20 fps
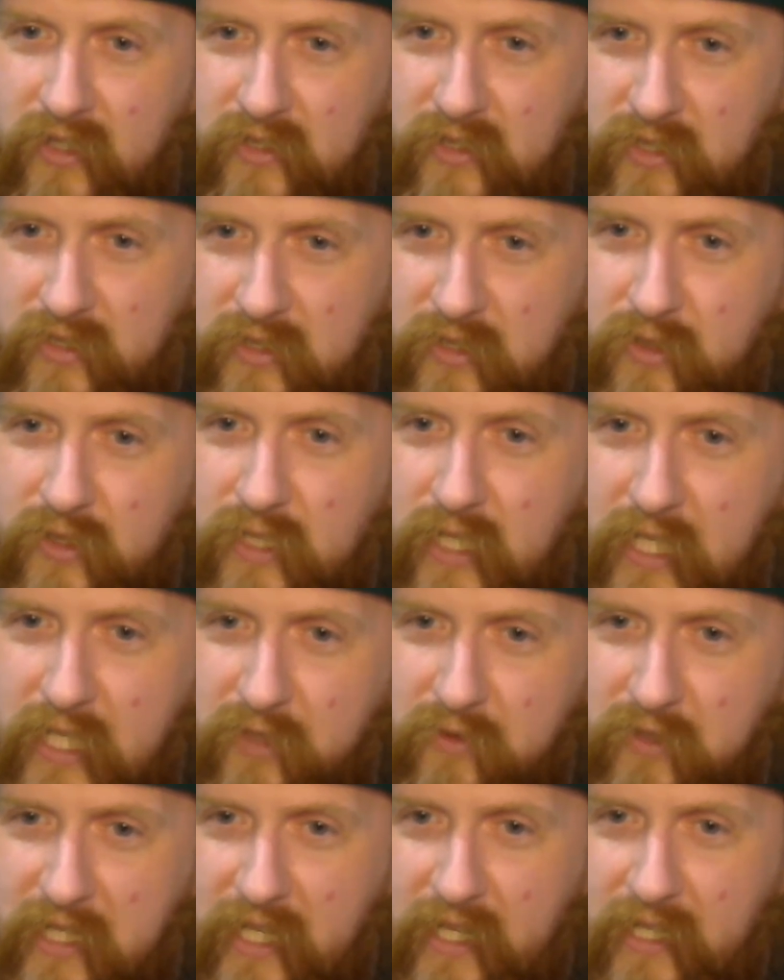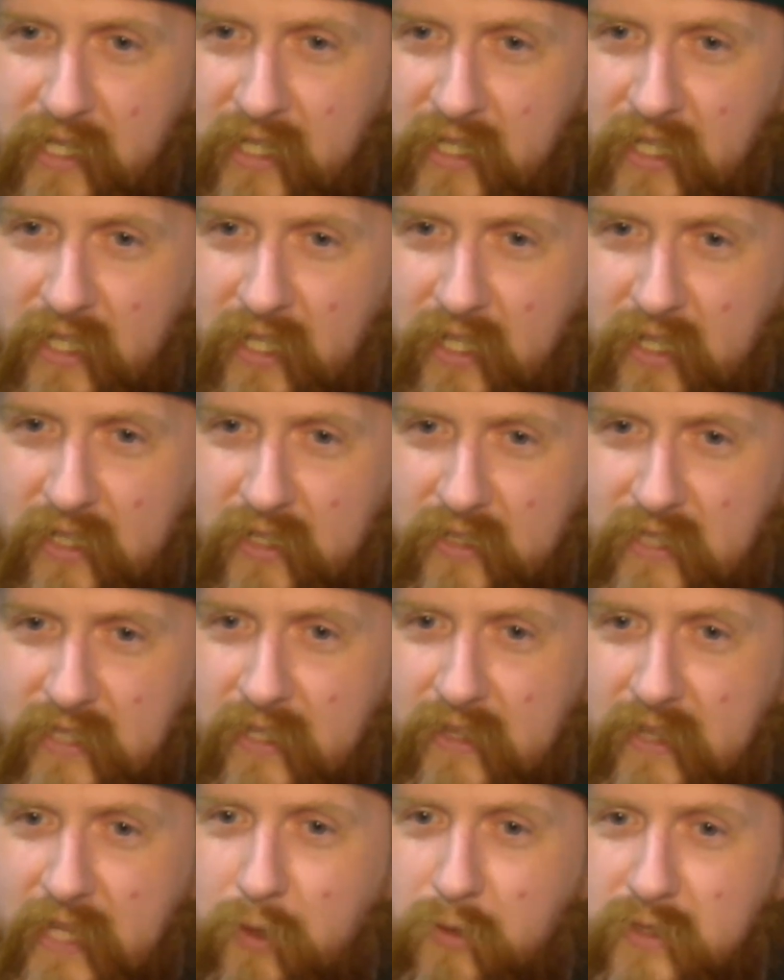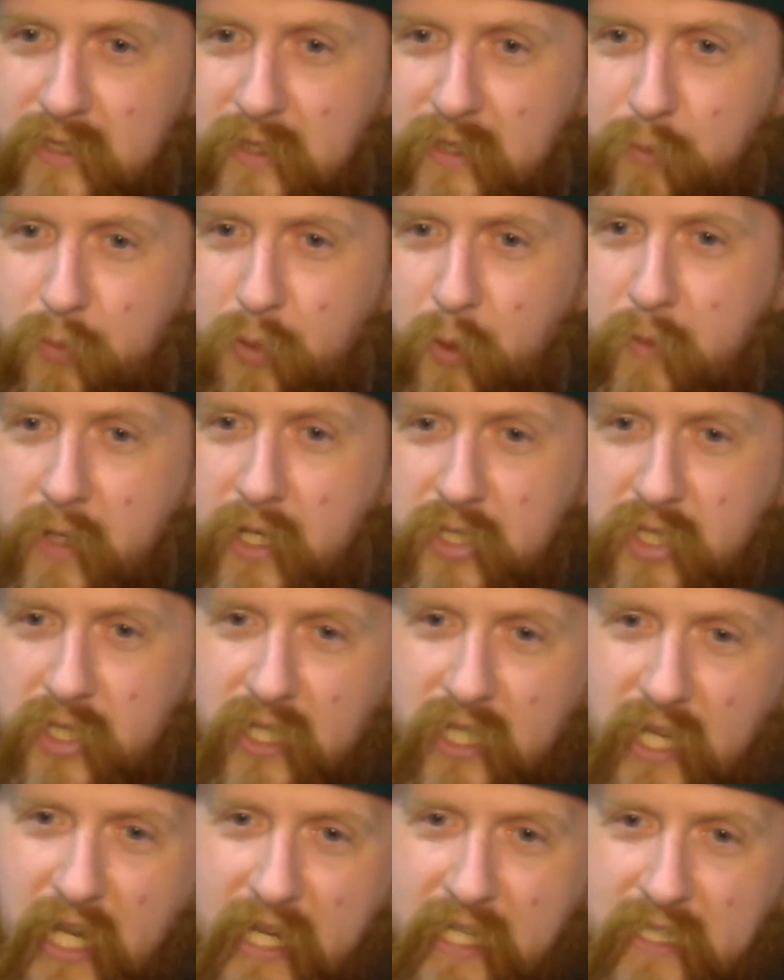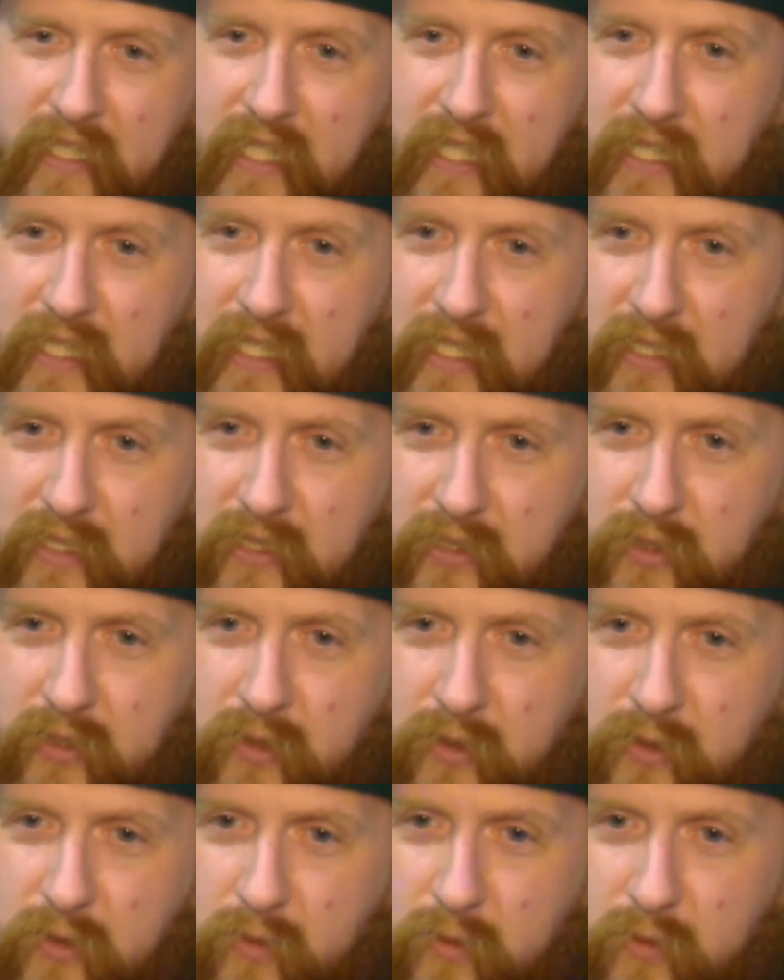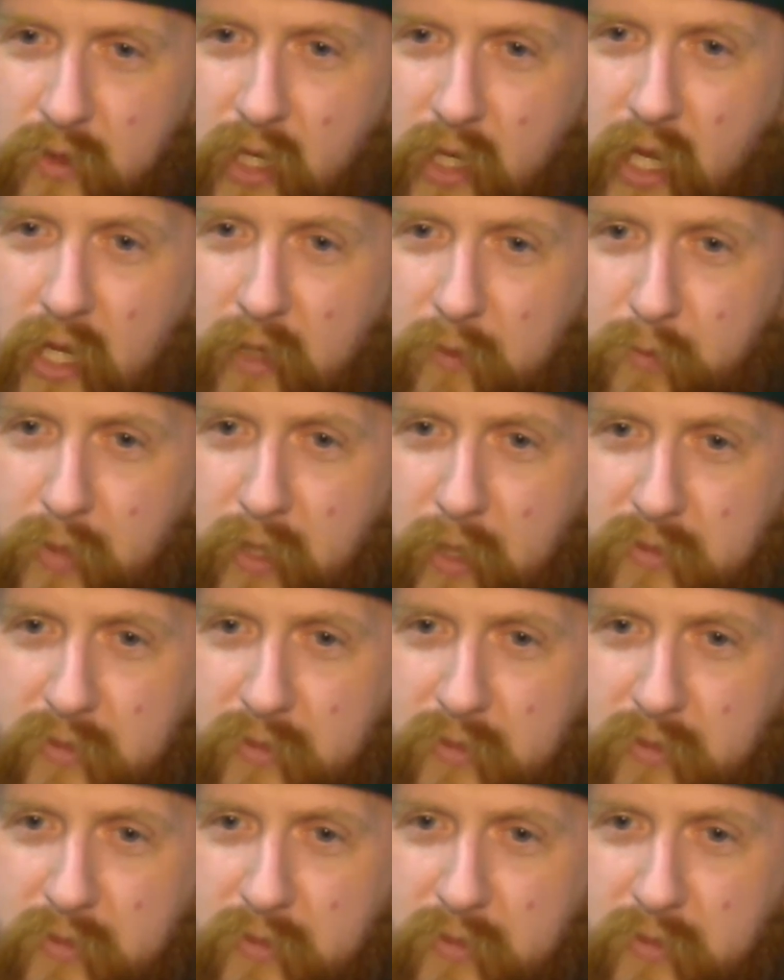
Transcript: Just do it anyway. And it's like that was the permission I needed to not be